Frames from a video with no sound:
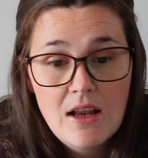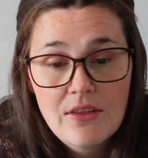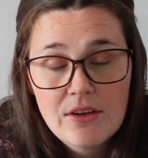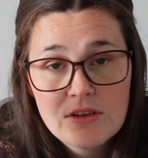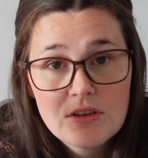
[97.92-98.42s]

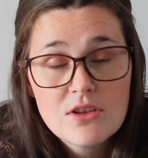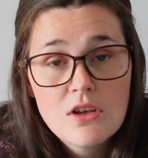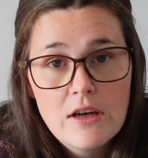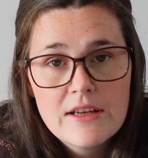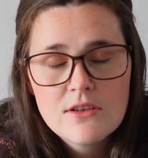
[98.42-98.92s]
they're just
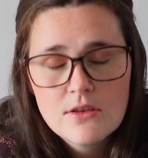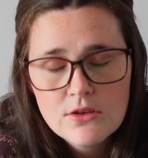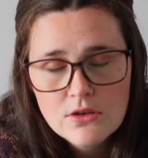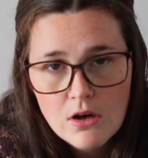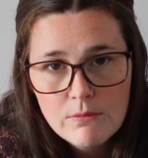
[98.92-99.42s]
so, it's
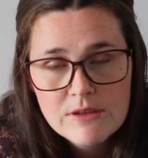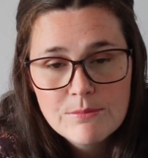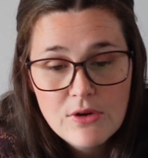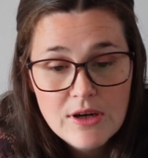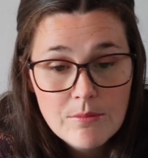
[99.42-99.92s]
so much
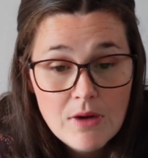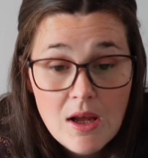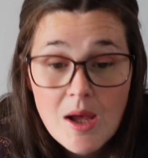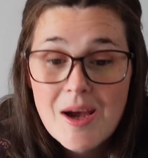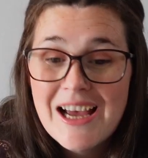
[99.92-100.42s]
money,
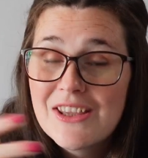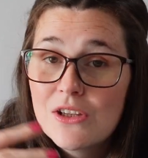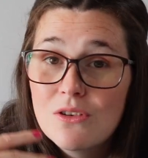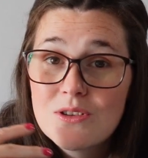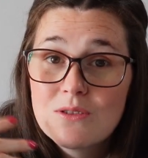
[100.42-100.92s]
and they
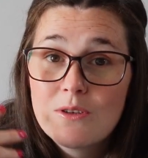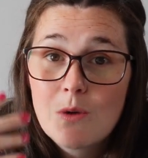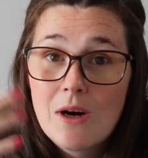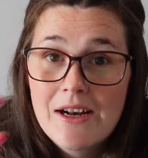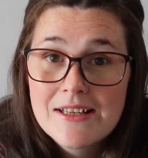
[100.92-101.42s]
also
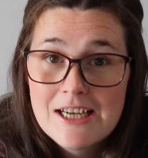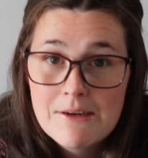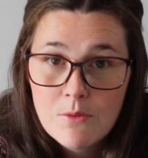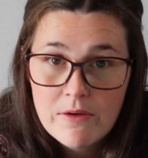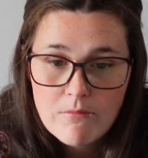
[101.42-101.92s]
require
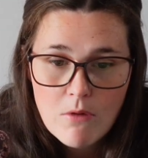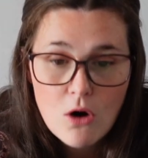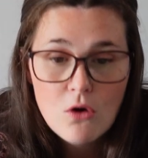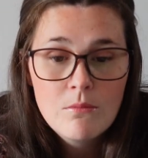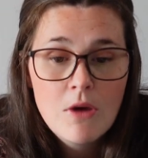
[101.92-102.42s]
time away from
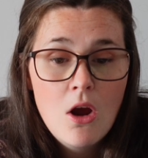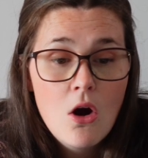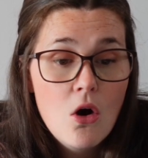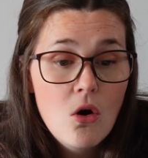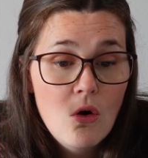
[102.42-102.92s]
home,
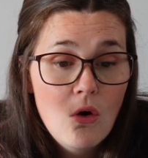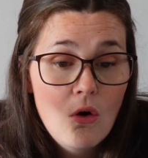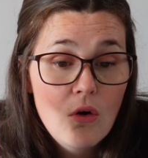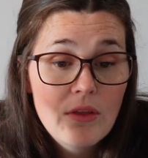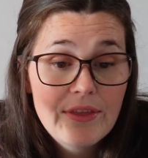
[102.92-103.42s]

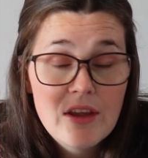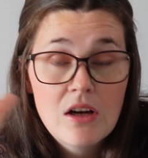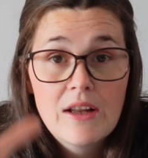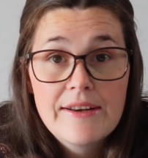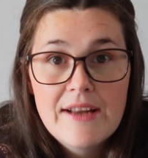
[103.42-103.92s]
or they're
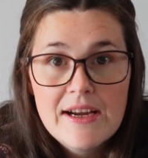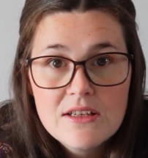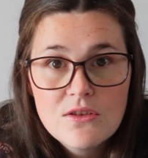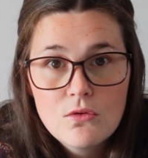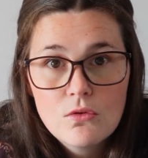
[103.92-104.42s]
like
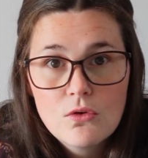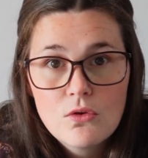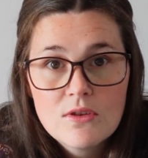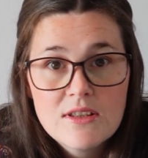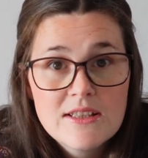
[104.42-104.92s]
night school
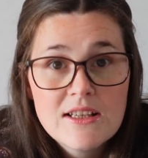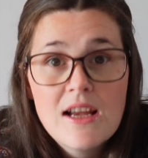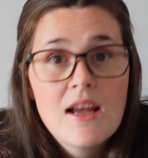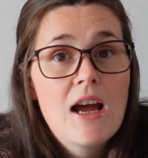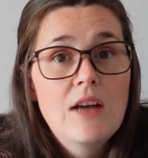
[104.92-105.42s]
courses,
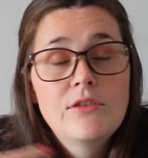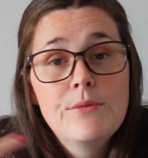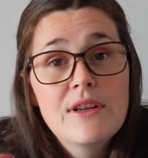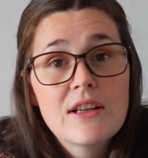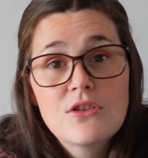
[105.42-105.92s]
and for
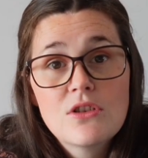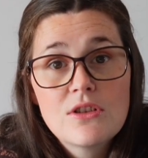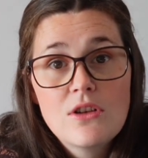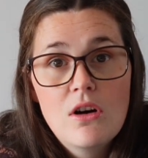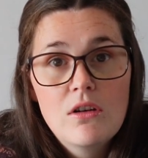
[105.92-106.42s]
me that's
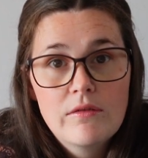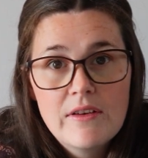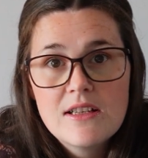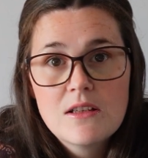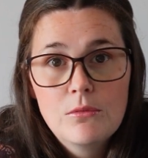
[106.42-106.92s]
just not
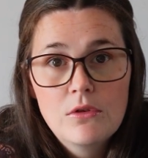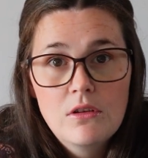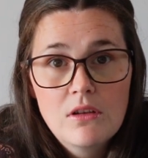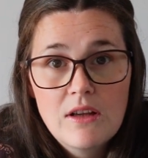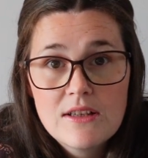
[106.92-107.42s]

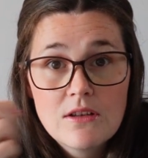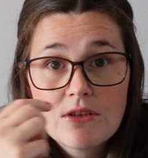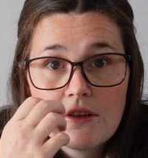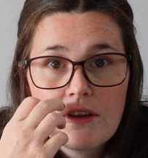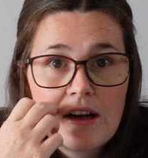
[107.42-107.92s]
feasible. It's not
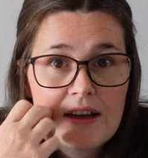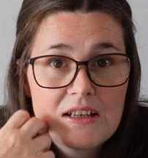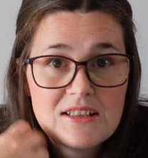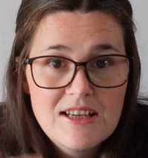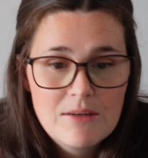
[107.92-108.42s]
something I
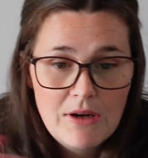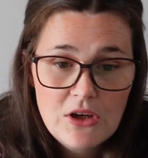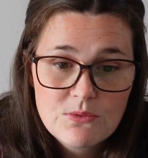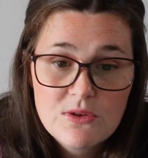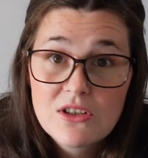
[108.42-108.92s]
can attend. My
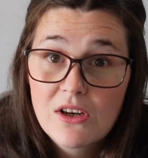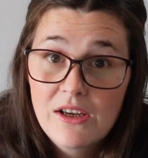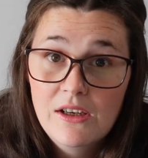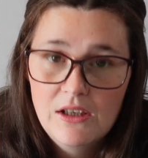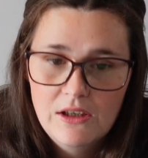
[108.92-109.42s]
husband's not
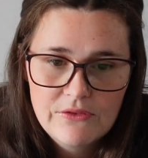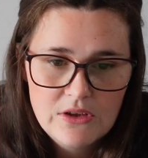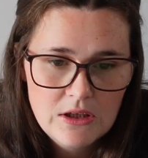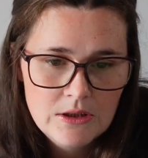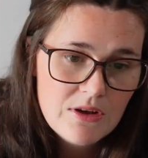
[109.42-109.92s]
here half the
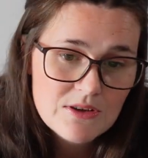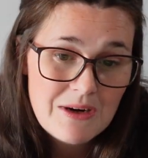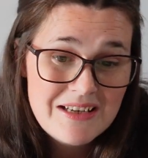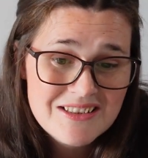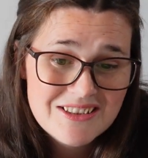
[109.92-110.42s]
year. So
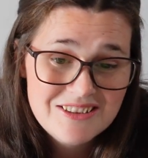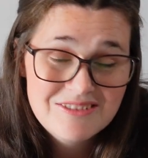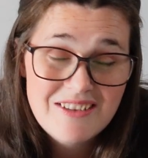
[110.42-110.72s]
enter